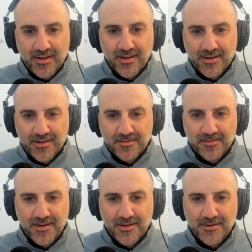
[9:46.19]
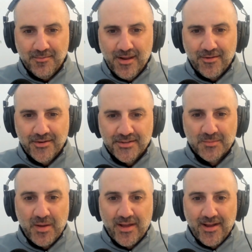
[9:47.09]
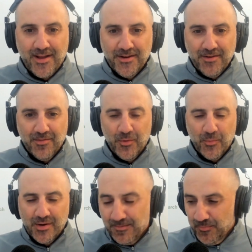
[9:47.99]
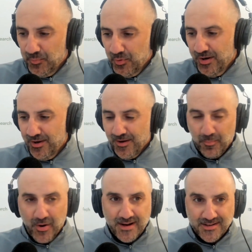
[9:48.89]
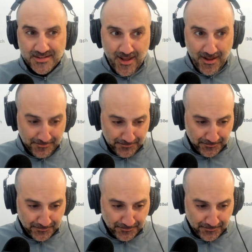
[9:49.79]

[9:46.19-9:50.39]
and you nailed it spot on, even though we didn't practice that.